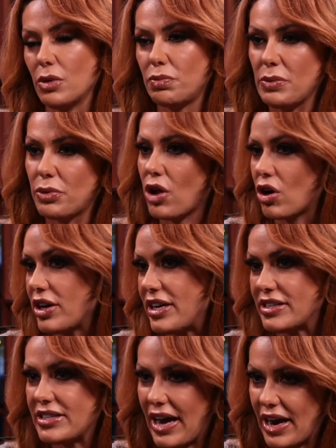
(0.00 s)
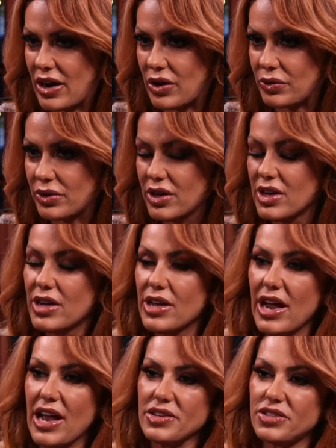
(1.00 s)
people are in town,
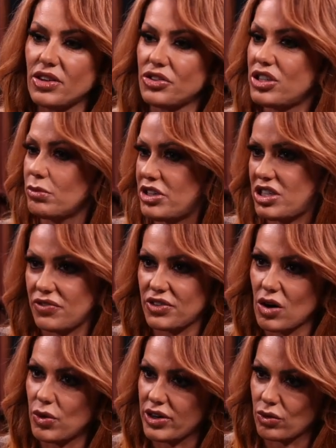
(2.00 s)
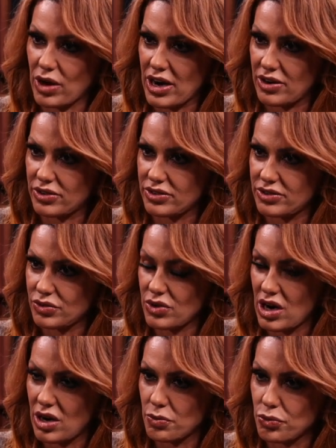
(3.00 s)
and there's so much stuff going around
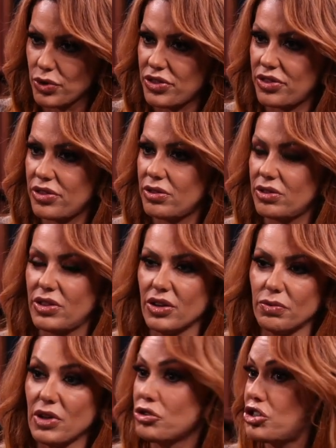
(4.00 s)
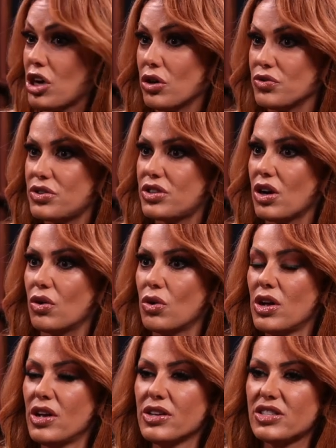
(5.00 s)
with those shows. So
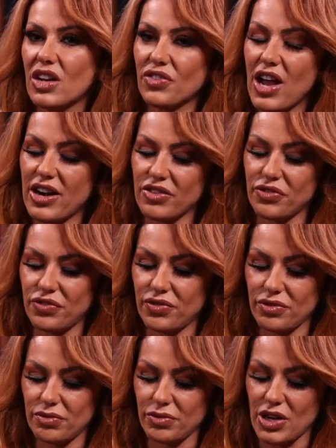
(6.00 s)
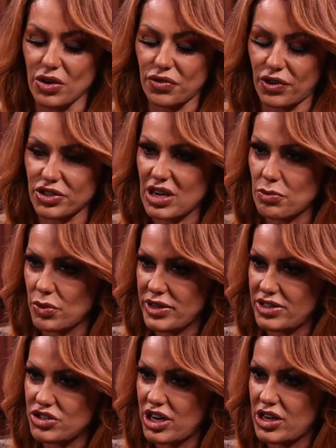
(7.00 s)
stuff kind of, the first couple
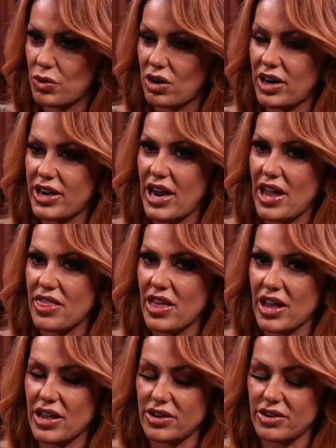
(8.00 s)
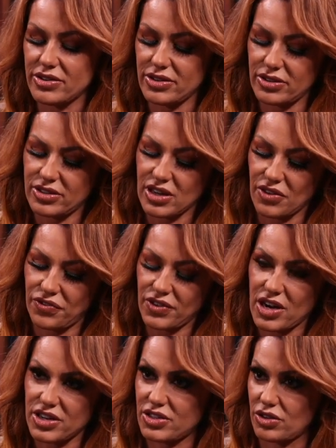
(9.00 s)
weeks in January, and then stuff
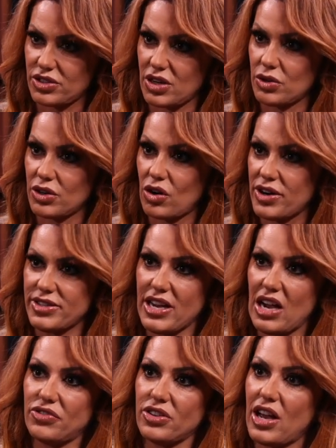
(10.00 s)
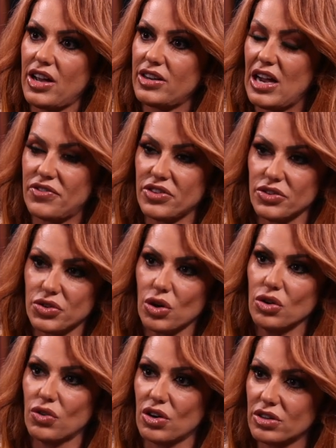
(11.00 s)
kind of starts going crazy after that, after those are
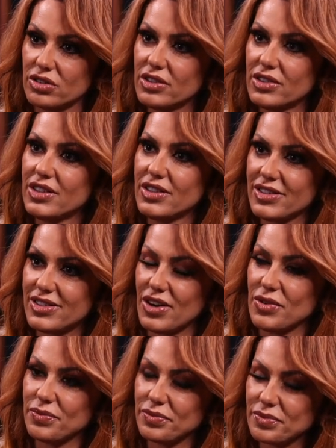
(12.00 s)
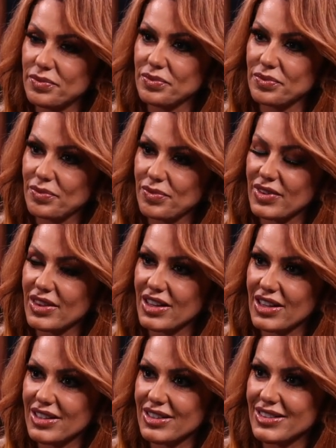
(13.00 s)
over. So all right, well,
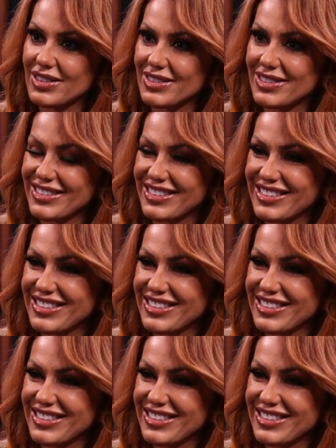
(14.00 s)
and yeah, I'm sure that